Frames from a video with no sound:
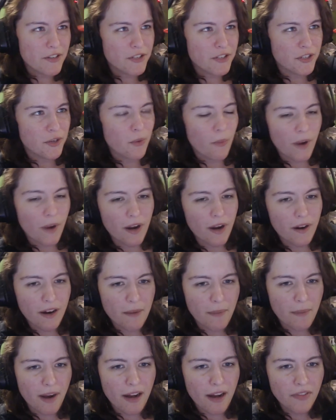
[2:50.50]
sure where I
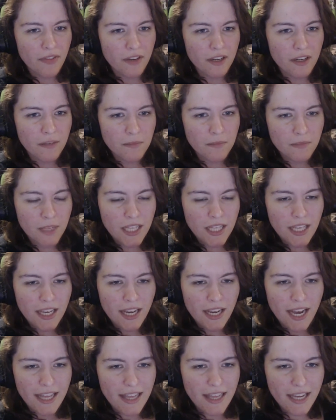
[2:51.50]
bought them.
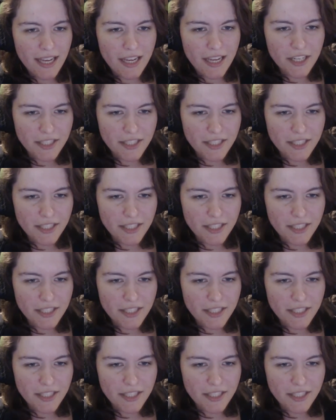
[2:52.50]
I think I